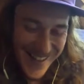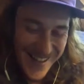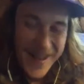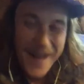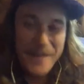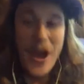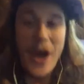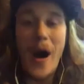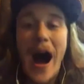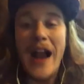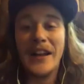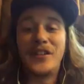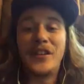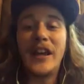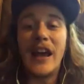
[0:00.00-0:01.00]
Yo,
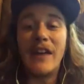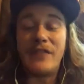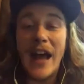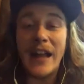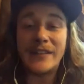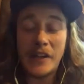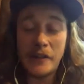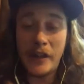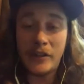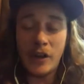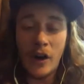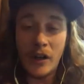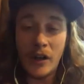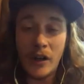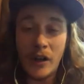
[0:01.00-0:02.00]
honestly, if that's how they
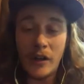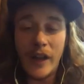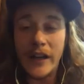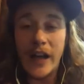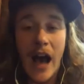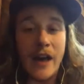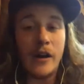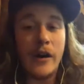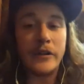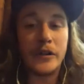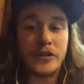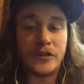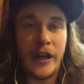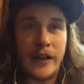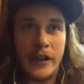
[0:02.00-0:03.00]
taught, like, I don't
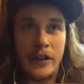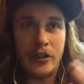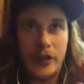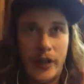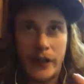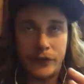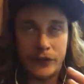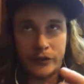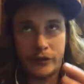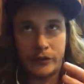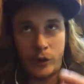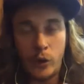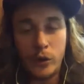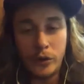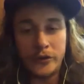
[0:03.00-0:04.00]
understand. They should have
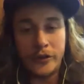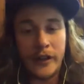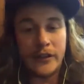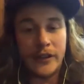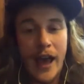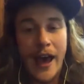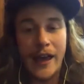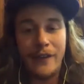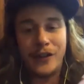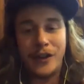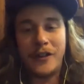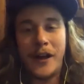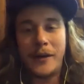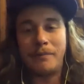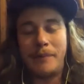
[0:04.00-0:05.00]
schools like that. If you're
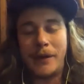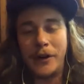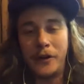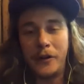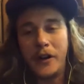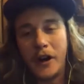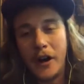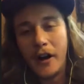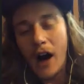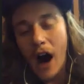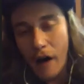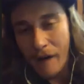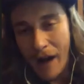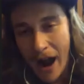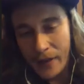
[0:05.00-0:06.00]
like built
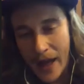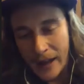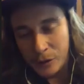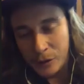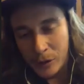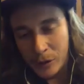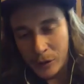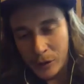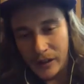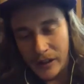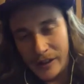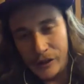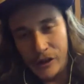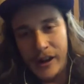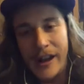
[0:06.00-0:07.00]
around that's what
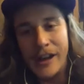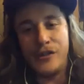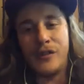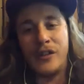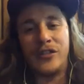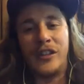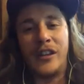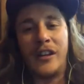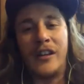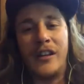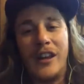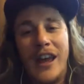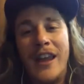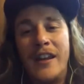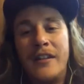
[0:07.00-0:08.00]
you're interested
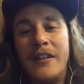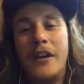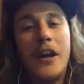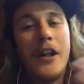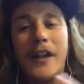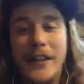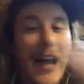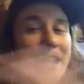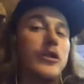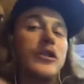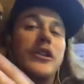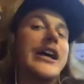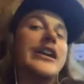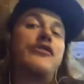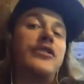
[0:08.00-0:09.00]
in, like that's what you're
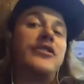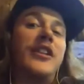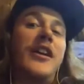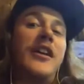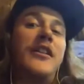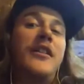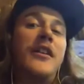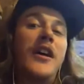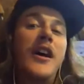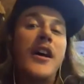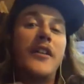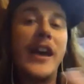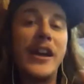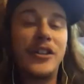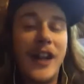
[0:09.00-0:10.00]
interested in,
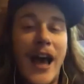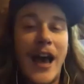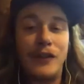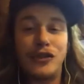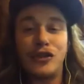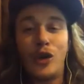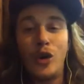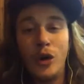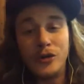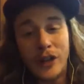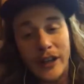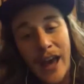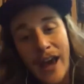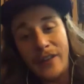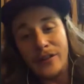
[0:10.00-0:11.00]
they should have a school. It's
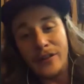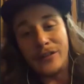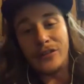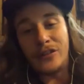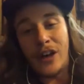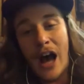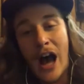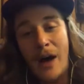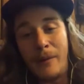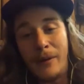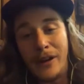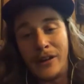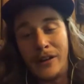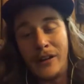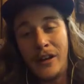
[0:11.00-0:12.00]
like, hey, this is
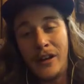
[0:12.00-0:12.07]
comedy.